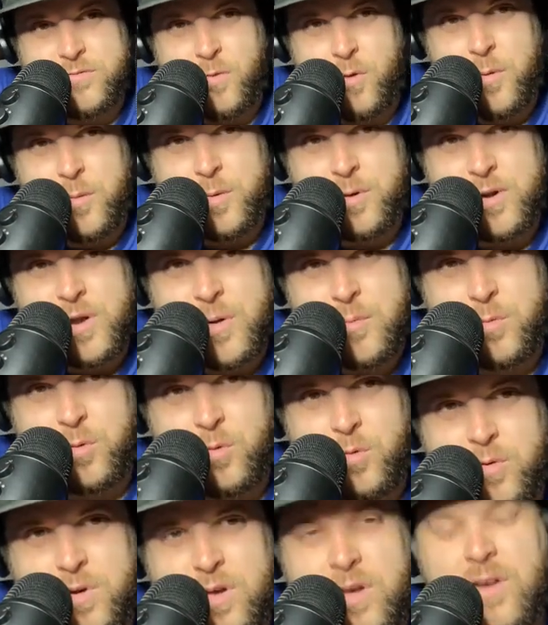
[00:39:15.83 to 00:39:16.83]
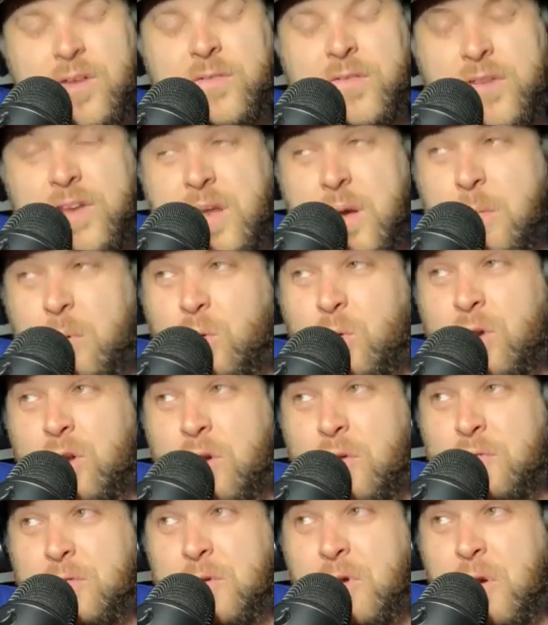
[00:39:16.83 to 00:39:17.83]
former number
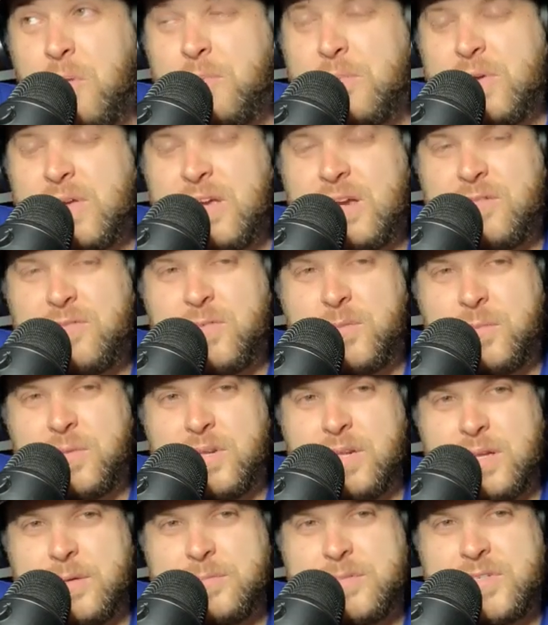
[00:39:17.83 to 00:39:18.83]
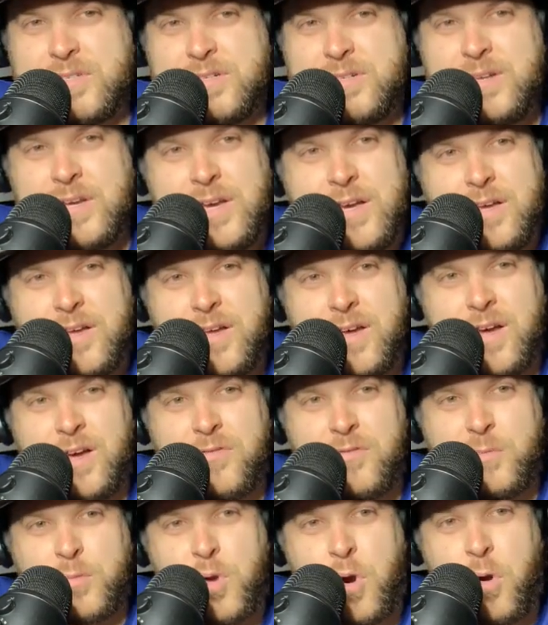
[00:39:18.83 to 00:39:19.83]
1 overall pick from Clemson,
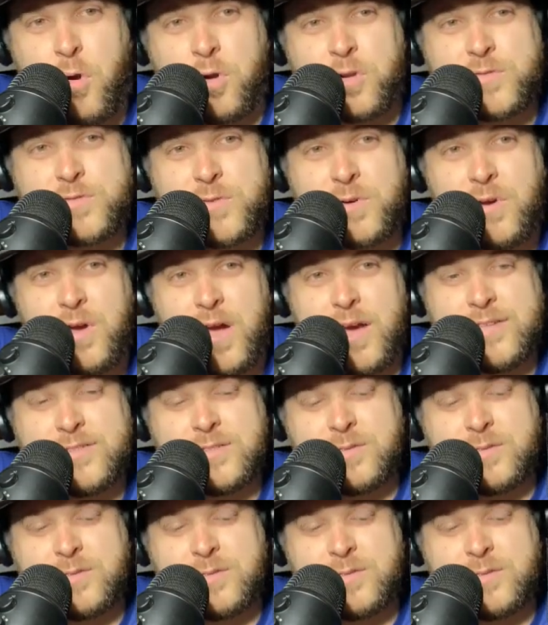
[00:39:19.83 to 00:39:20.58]
from Cartersville High